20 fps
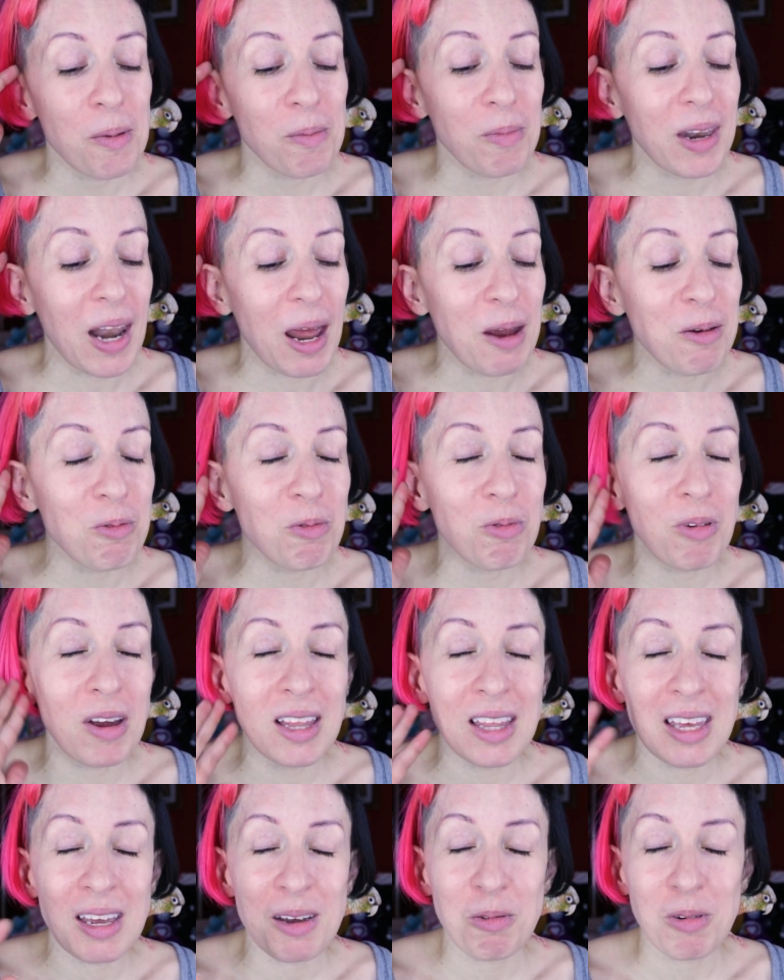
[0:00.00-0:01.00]
But I
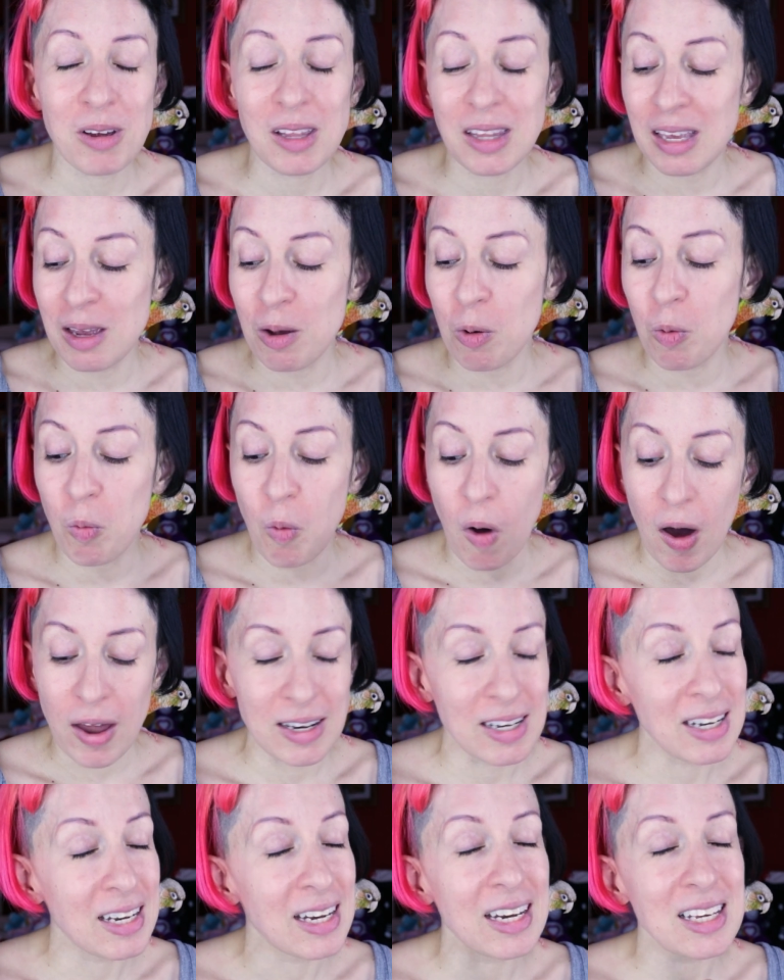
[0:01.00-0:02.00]
really, really
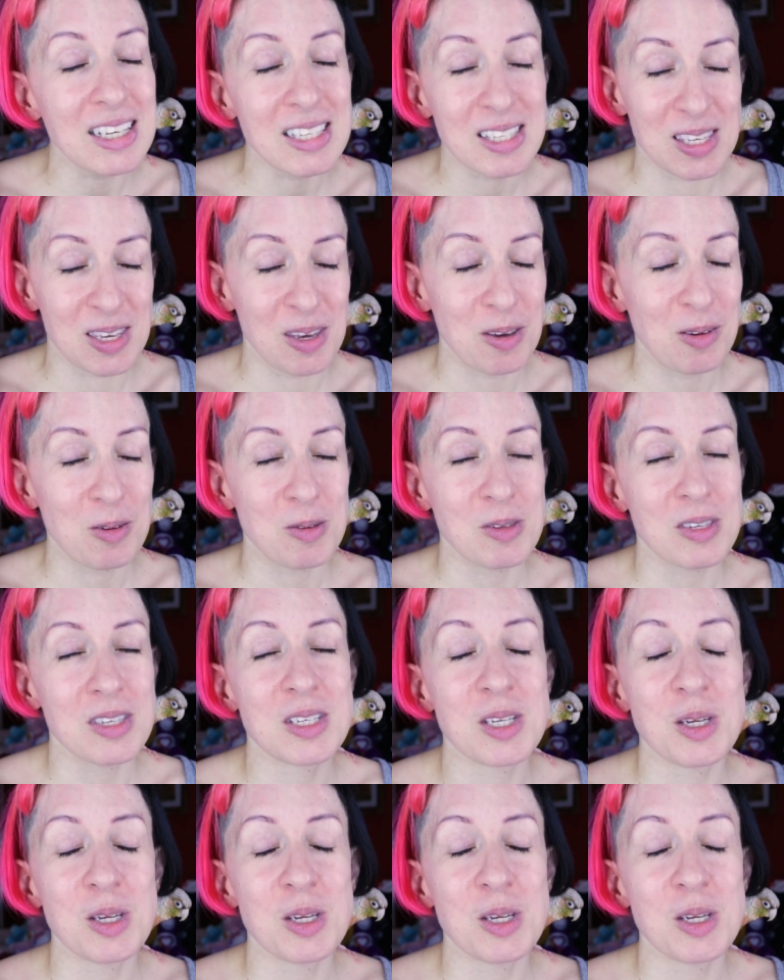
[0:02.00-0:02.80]
wanted an excuse